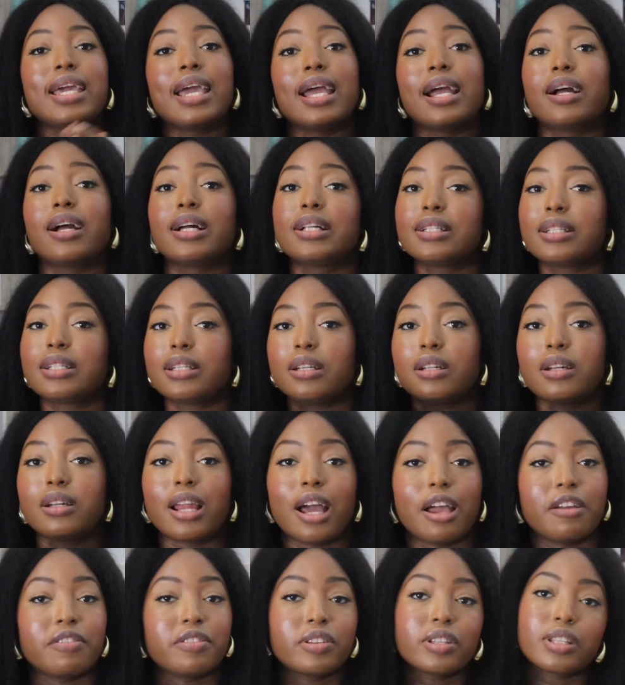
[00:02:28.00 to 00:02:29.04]
a healthy
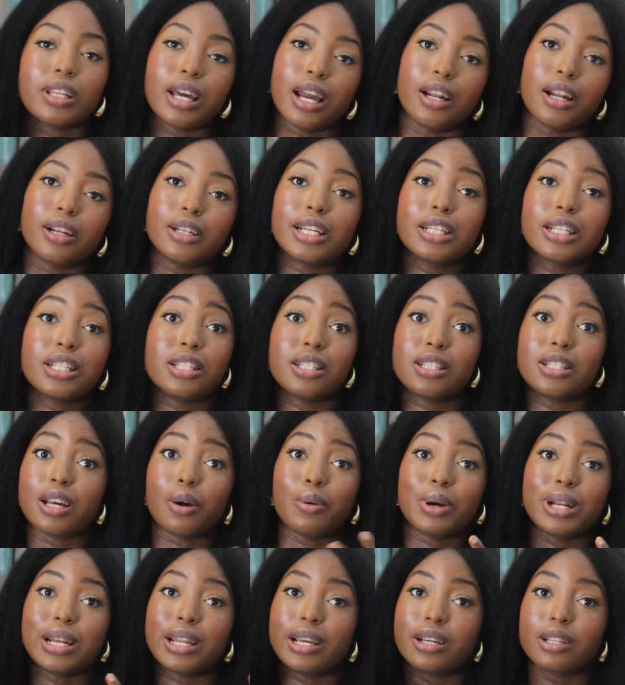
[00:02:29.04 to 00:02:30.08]
lifestyle. That is
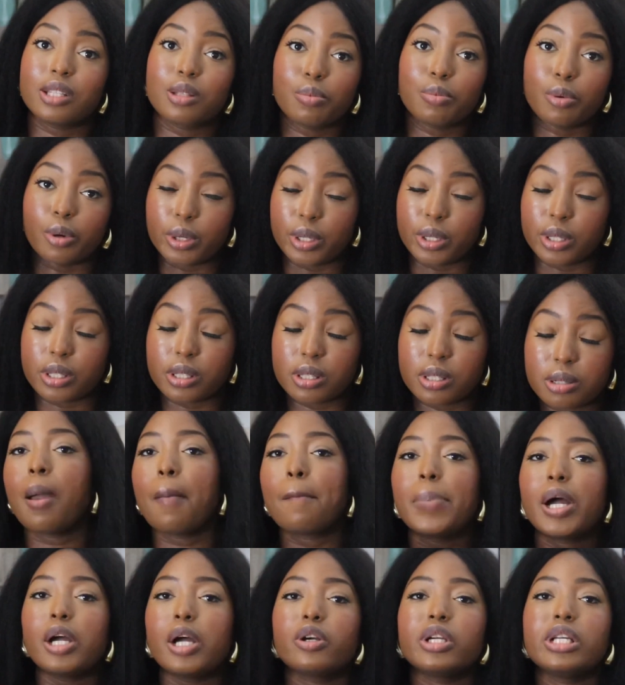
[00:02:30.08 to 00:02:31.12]
our next point.
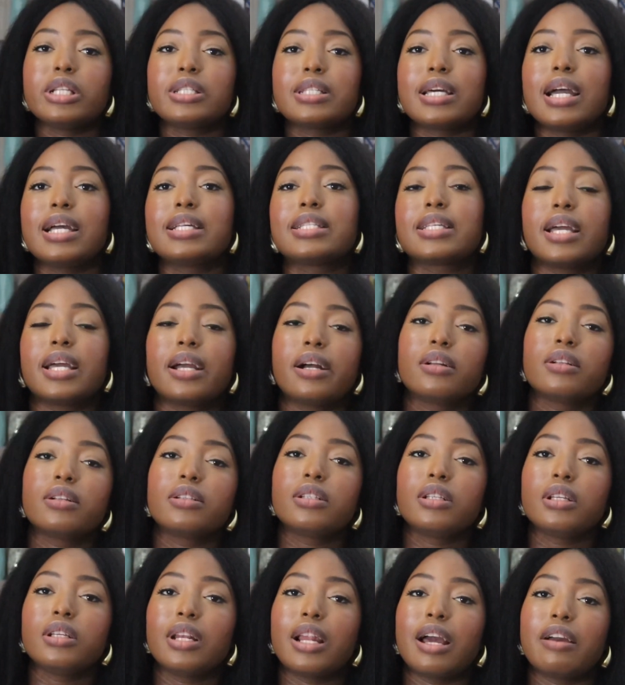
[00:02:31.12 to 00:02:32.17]
Prioritize a
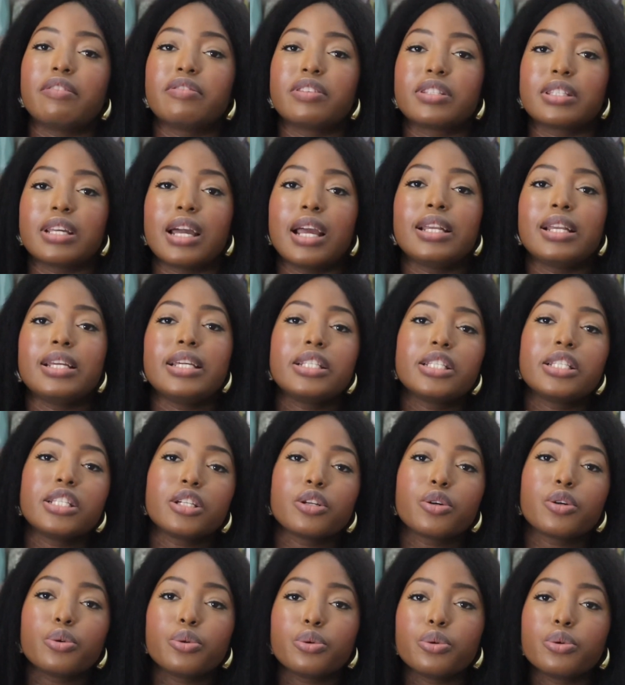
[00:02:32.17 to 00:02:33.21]
healthy lifestyle,
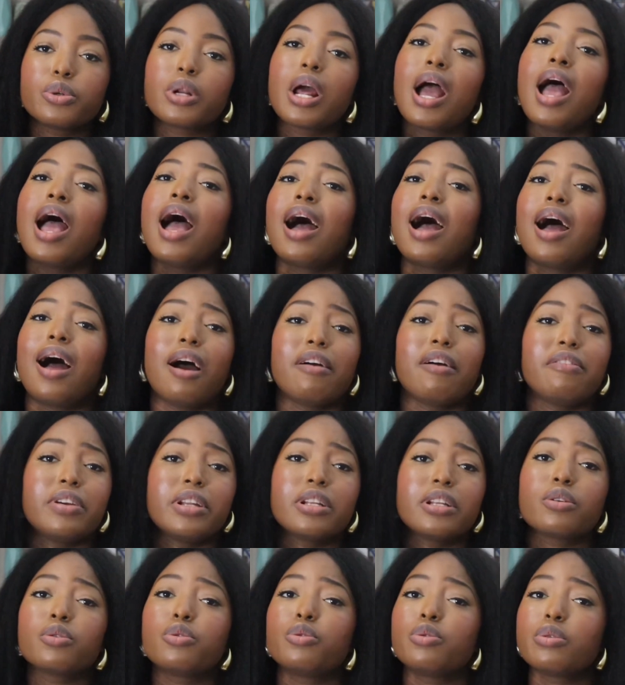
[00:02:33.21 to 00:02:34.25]
eating good,
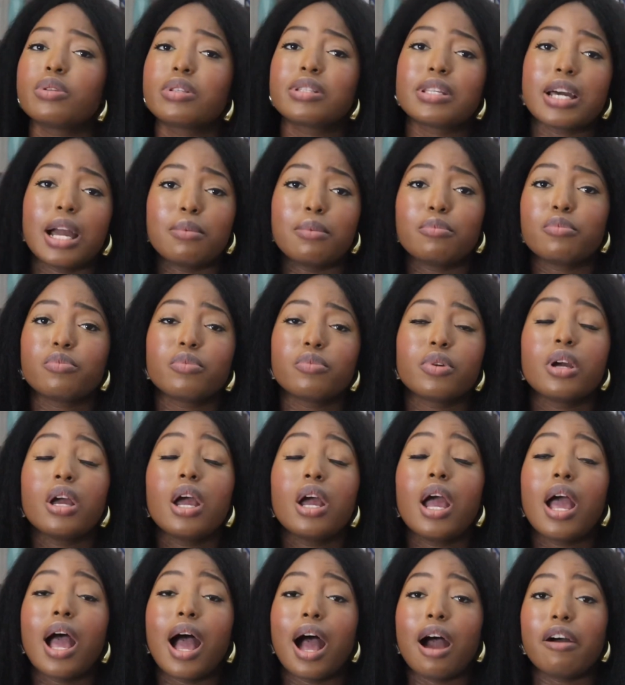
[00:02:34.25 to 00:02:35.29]
having good time,
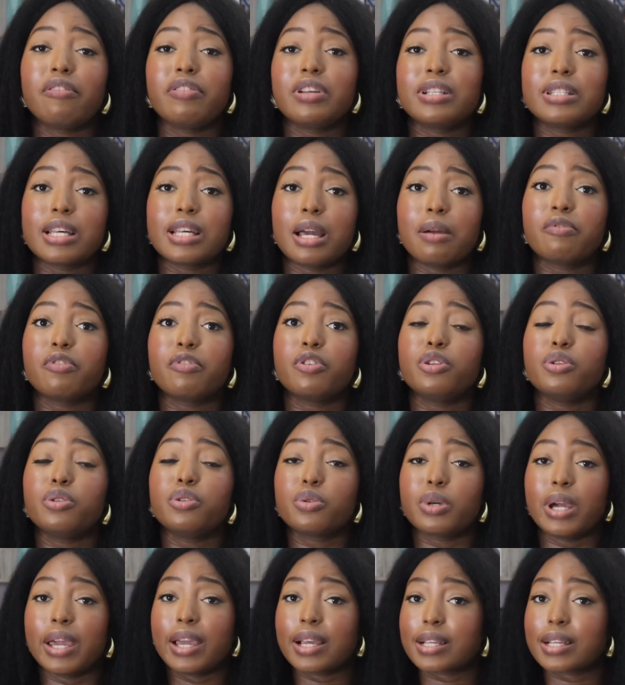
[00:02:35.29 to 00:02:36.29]
having time for you to